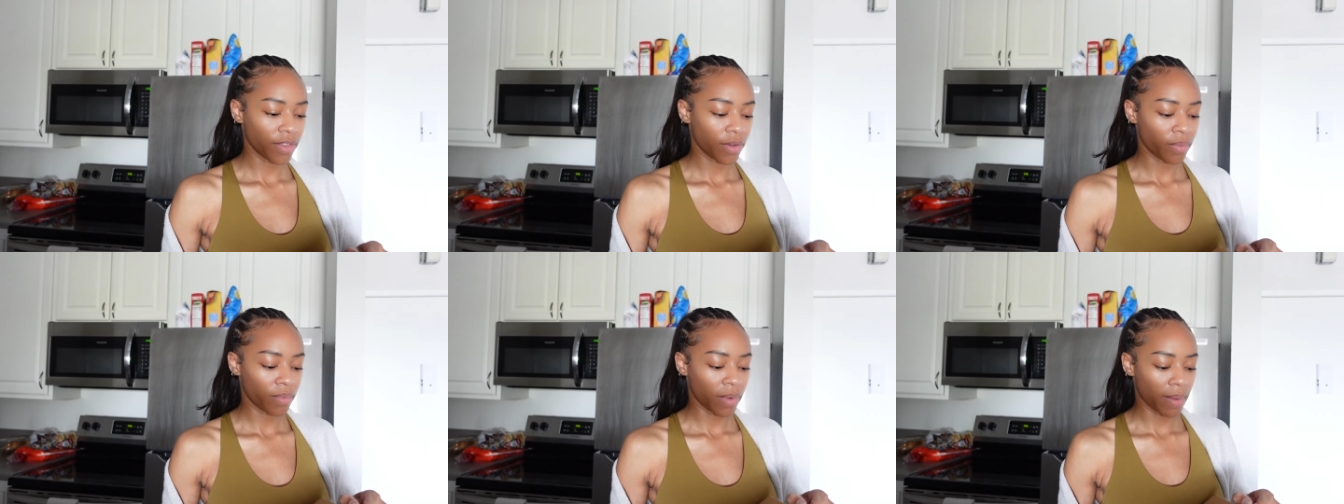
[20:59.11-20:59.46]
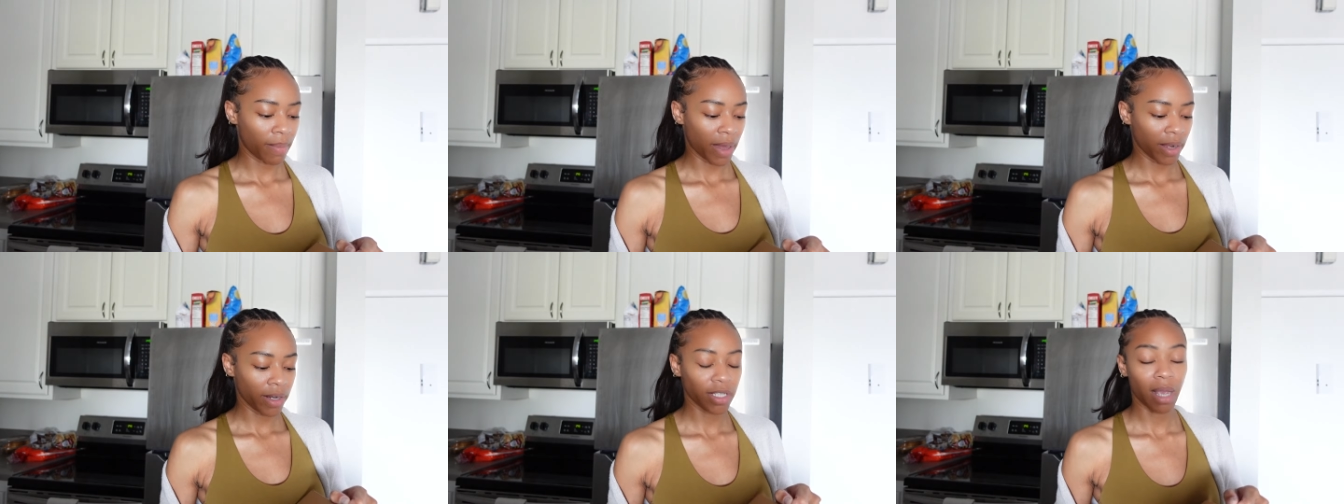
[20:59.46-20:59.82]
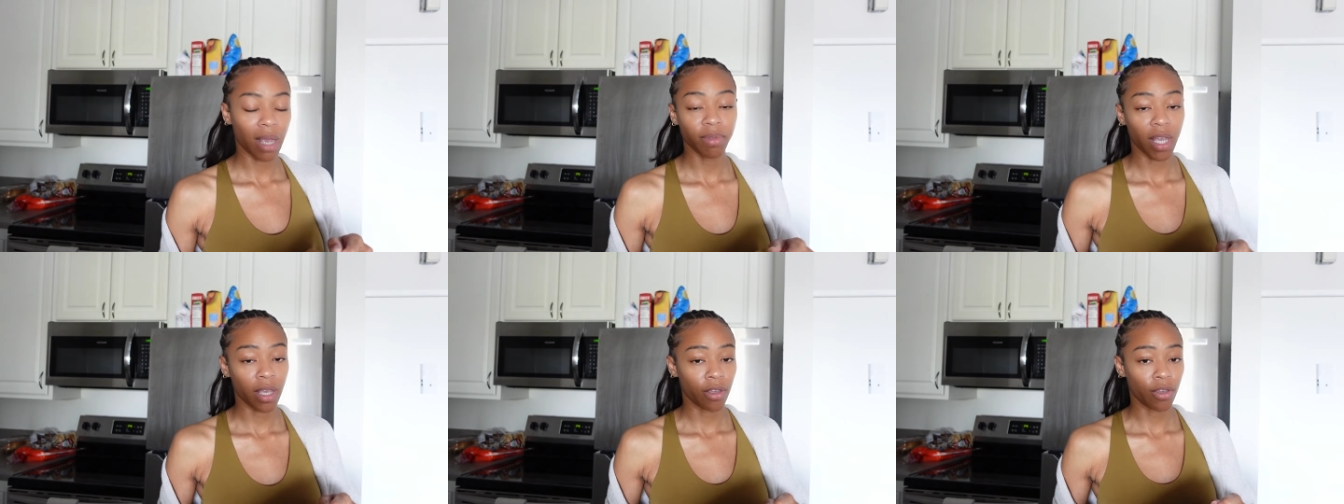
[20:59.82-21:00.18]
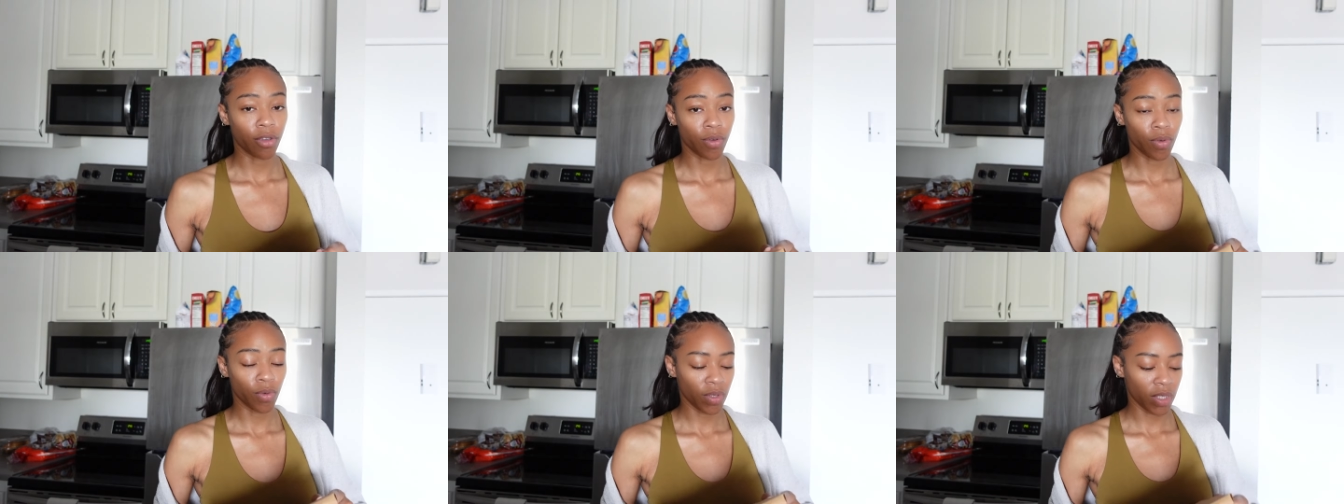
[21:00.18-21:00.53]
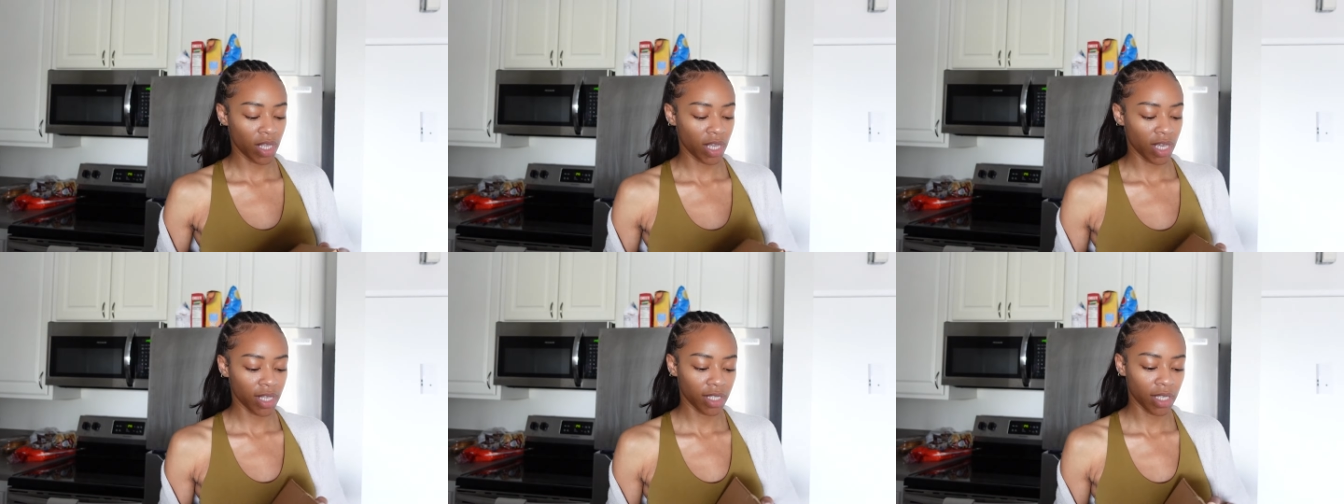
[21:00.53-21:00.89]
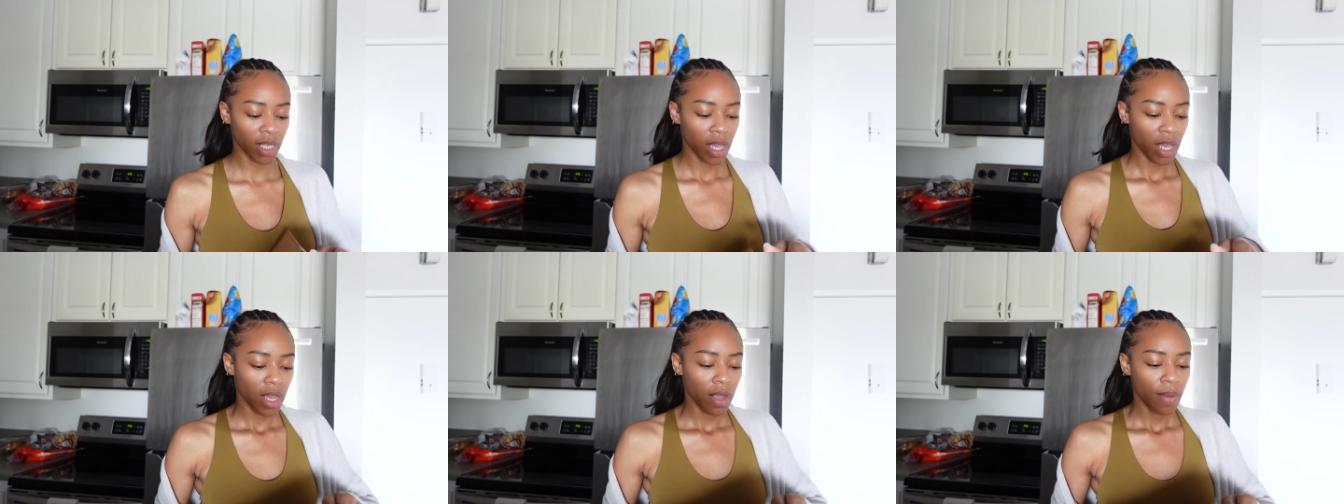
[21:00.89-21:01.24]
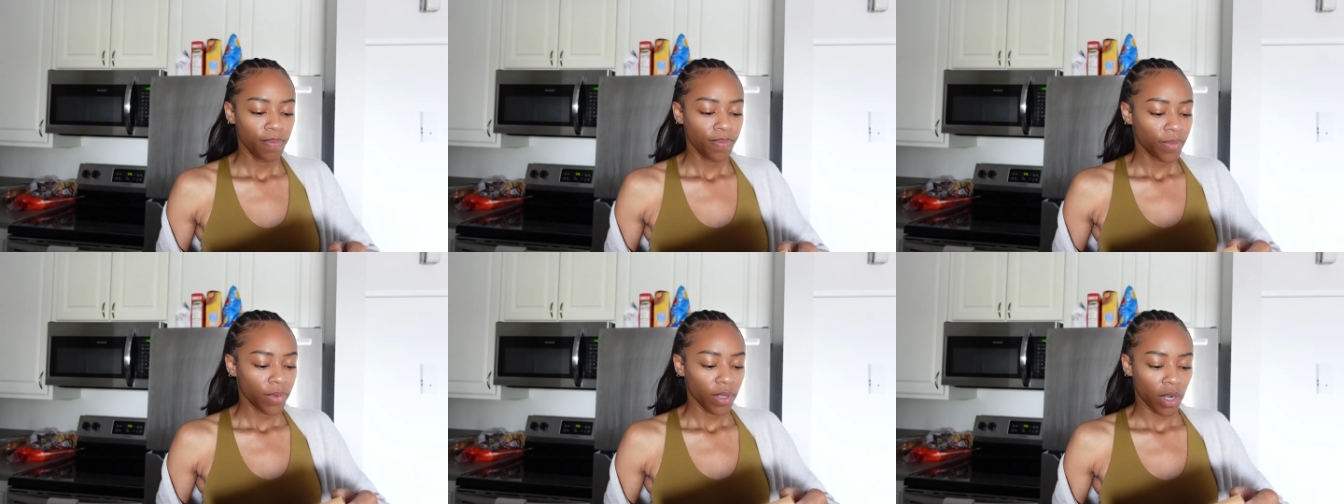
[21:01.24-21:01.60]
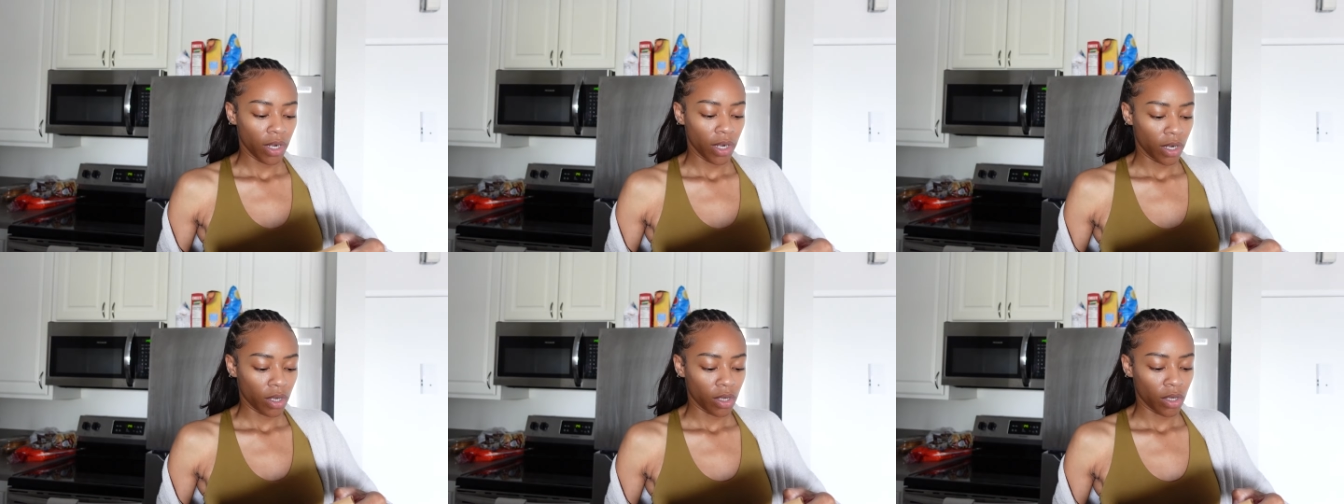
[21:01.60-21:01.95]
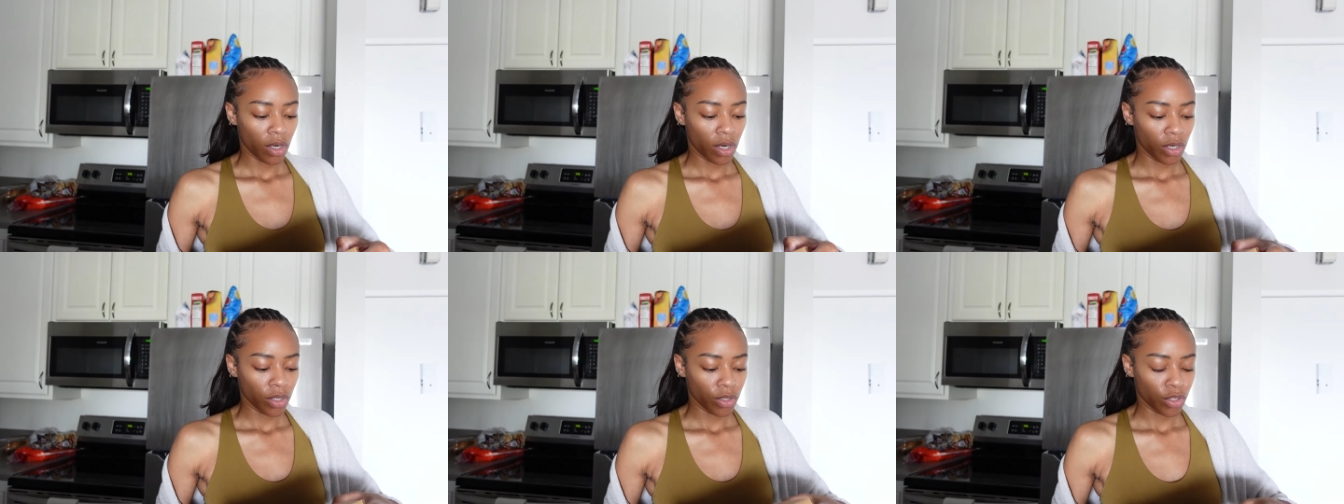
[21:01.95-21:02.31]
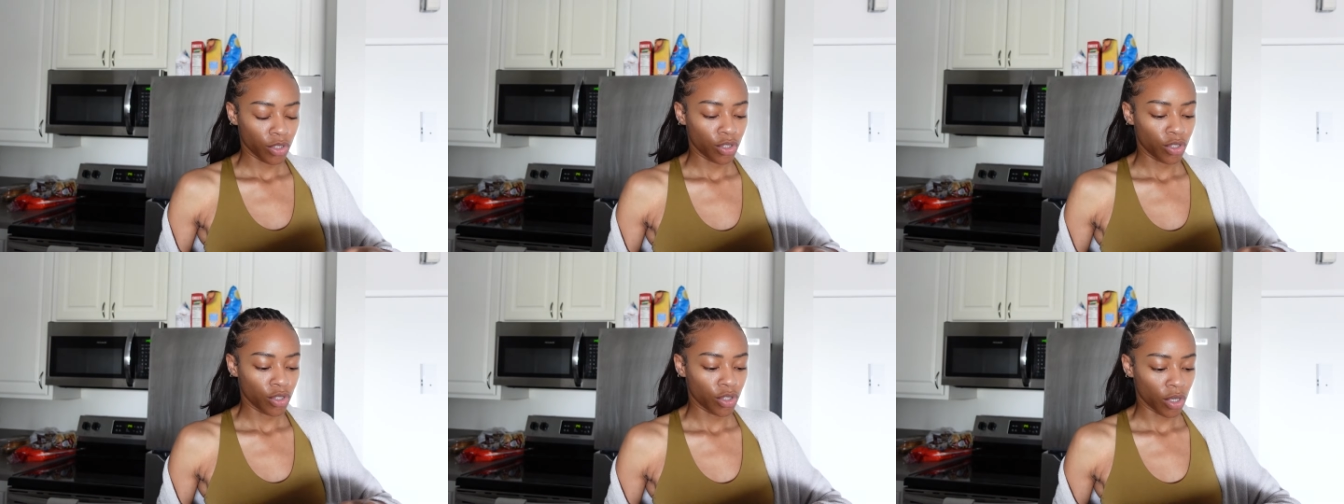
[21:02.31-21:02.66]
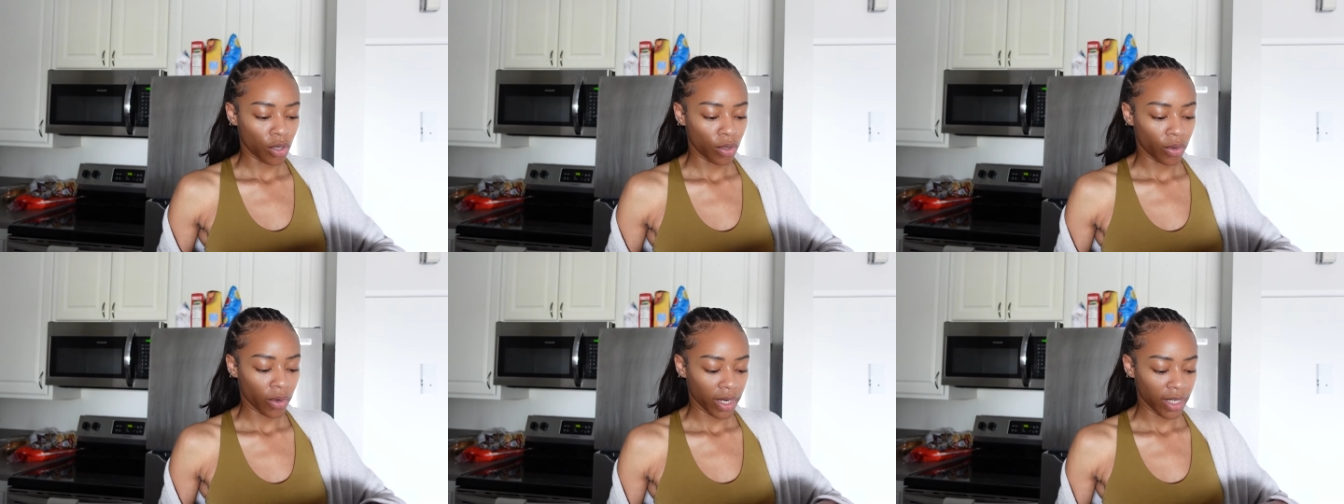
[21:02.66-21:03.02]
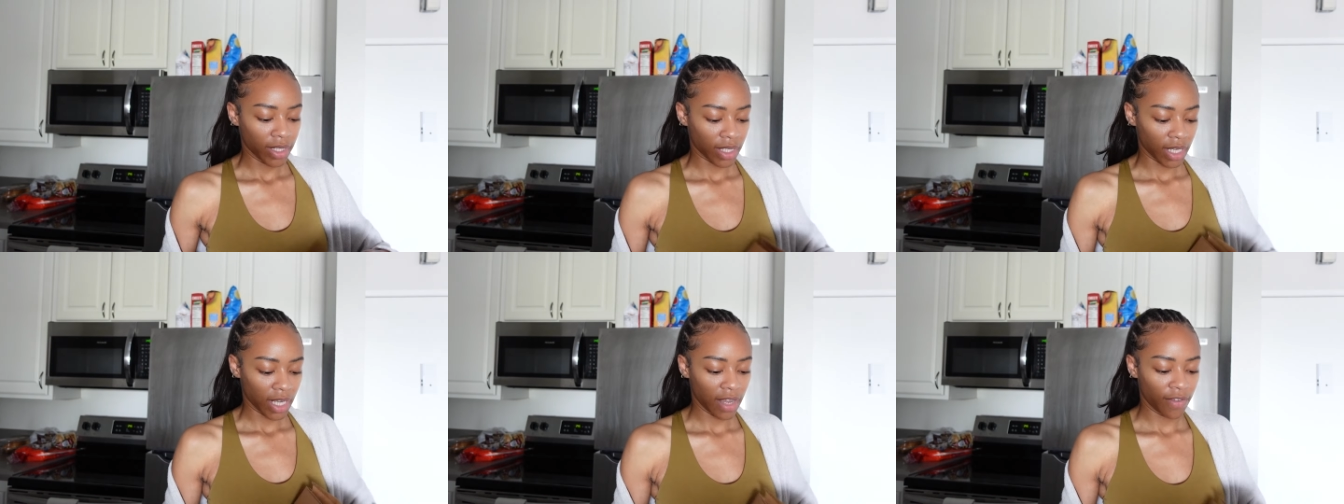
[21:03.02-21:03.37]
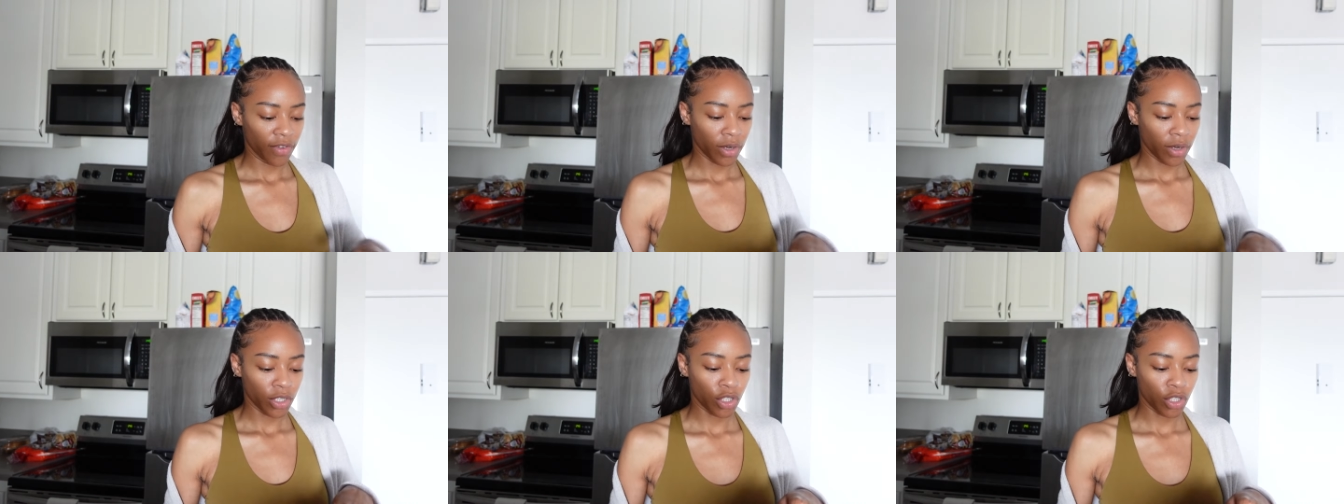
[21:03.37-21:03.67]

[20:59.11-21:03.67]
The amount of times I use these are so crazy. If you're a